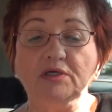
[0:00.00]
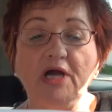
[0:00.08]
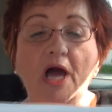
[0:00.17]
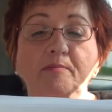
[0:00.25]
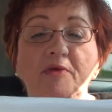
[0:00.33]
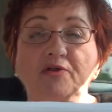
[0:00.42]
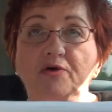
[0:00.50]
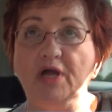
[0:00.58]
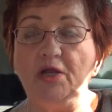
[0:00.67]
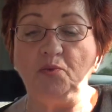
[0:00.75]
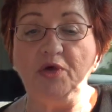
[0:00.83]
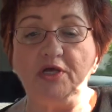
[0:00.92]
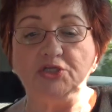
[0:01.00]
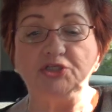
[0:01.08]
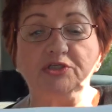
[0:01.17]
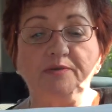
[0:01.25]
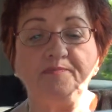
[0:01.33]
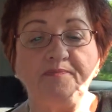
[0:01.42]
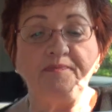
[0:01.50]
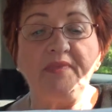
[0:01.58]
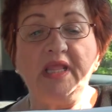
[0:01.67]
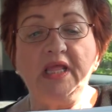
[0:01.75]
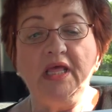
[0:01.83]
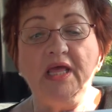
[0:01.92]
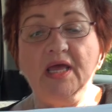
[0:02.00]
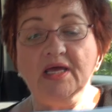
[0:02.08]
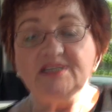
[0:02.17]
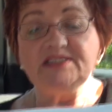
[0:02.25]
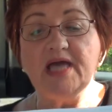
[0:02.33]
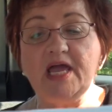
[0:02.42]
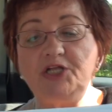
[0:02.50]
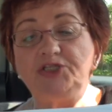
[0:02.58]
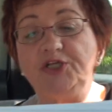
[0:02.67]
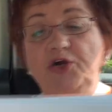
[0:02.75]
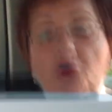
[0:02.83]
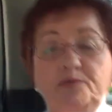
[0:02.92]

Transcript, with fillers: godmother, and witch. Sage, the